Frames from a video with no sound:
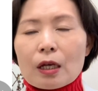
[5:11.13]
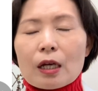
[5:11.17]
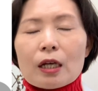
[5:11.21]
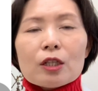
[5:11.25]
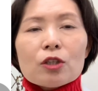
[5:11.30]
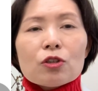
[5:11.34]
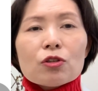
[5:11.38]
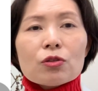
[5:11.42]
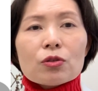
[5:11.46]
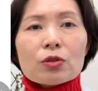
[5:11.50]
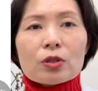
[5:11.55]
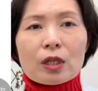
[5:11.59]

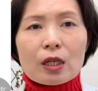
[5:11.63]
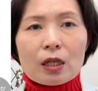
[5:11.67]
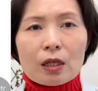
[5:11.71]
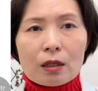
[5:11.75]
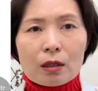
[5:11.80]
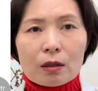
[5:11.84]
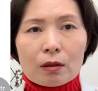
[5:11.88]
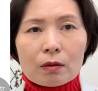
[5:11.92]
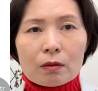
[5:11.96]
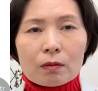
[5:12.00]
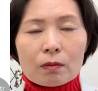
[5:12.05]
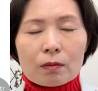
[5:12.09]
and
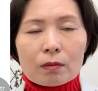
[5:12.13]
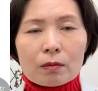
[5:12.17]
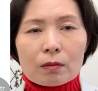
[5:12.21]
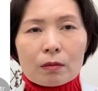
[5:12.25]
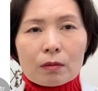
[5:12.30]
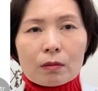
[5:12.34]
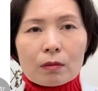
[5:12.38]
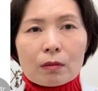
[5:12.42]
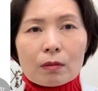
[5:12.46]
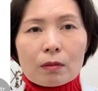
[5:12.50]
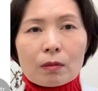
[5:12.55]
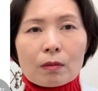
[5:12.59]
skin,
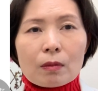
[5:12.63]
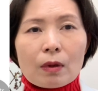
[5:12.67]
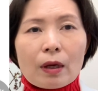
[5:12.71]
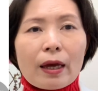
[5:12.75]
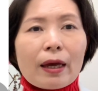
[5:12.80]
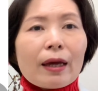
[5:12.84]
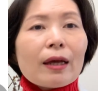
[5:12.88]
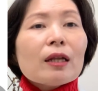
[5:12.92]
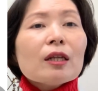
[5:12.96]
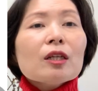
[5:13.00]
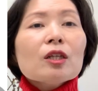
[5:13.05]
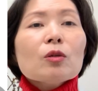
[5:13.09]

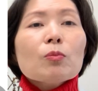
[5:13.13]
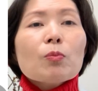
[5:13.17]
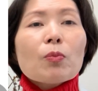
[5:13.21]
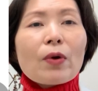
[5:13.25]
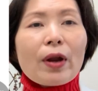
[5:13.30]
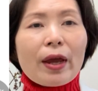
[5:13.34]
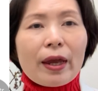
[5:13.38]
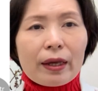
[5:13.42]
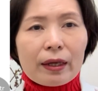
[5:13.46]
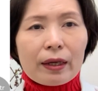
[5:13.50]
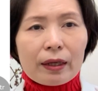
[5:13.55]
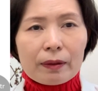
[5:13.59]
and
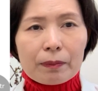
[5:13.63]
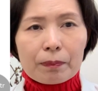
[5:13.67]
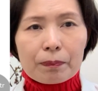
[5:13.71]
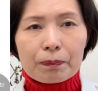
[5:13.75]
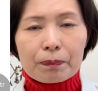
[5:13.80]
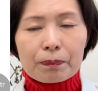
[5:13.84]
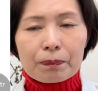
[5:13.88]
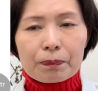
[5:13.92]
brain.